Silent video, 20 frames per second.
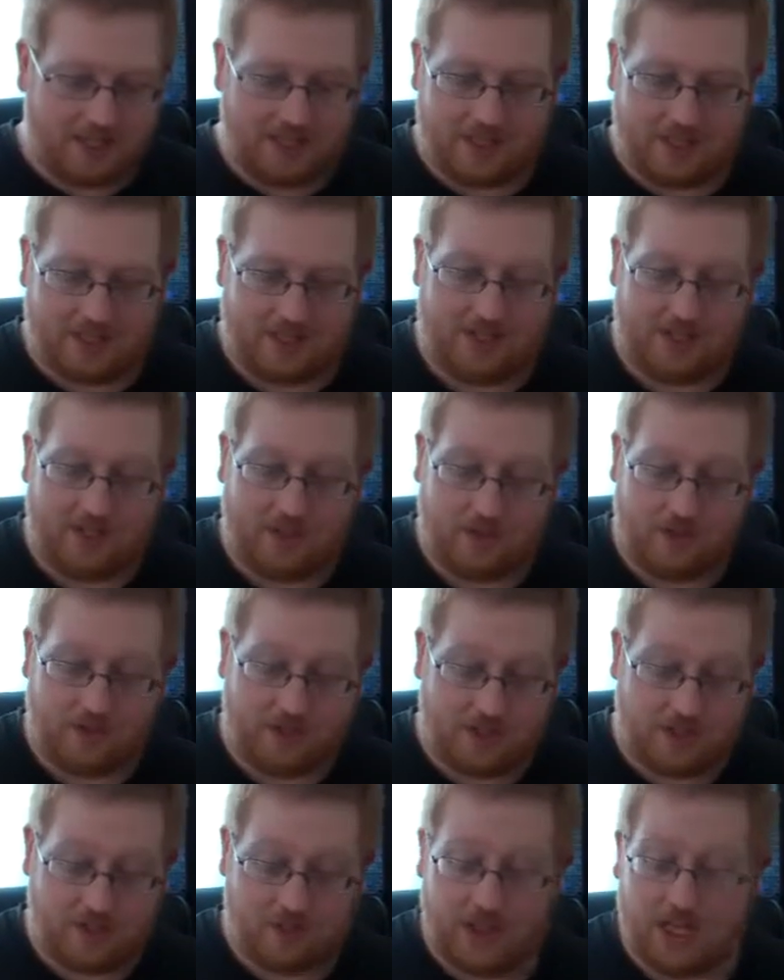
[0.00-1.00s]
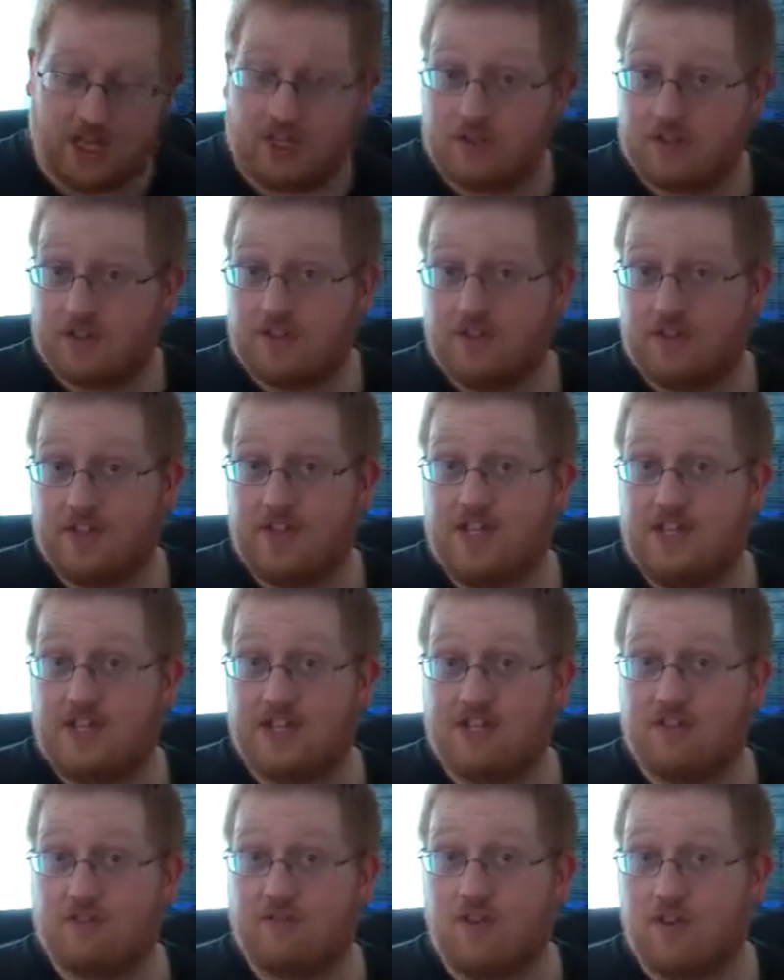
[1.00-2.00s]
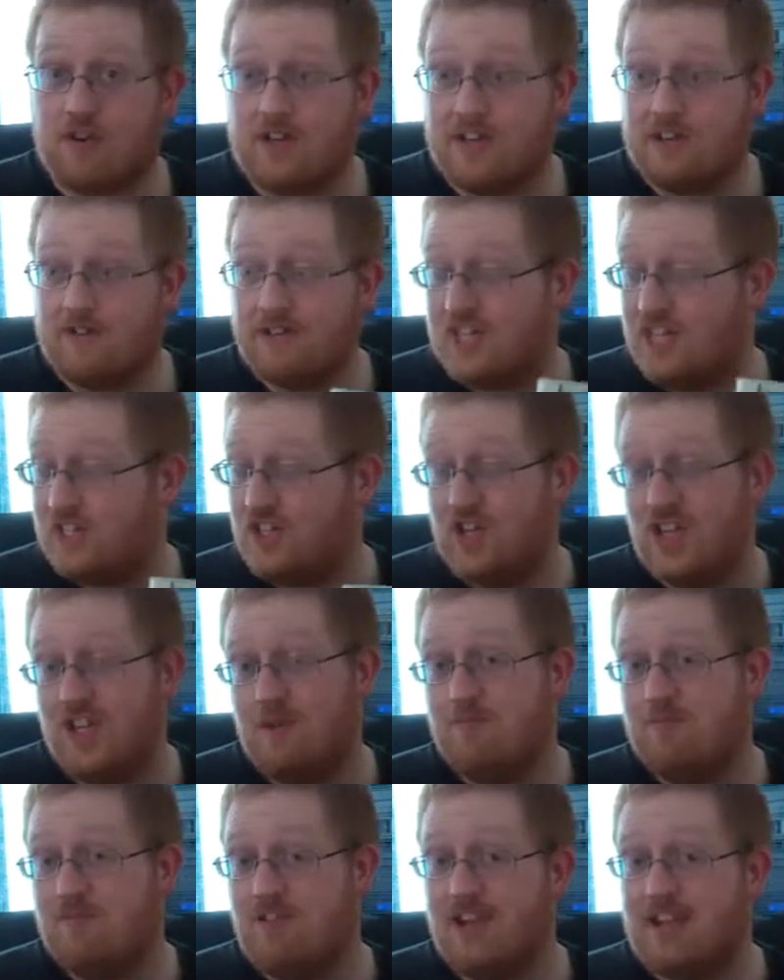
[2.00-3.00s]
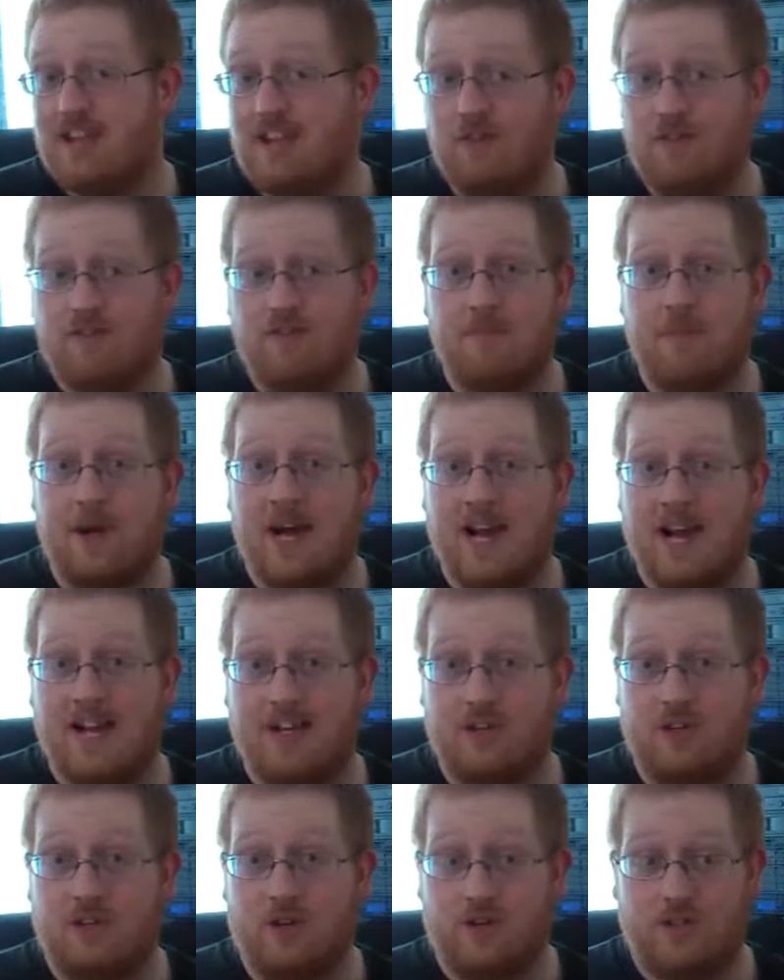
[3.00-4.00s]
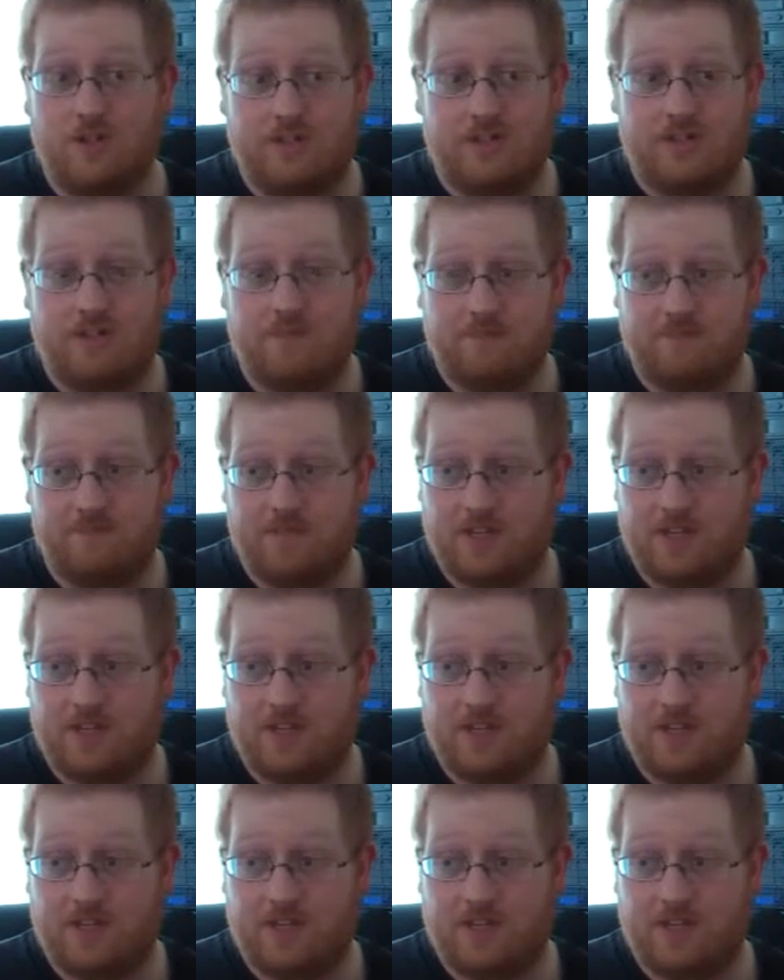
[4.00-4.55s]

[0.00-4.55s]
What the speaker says: Next to those, I also got these extraordinarily cheap, brand new from Argos,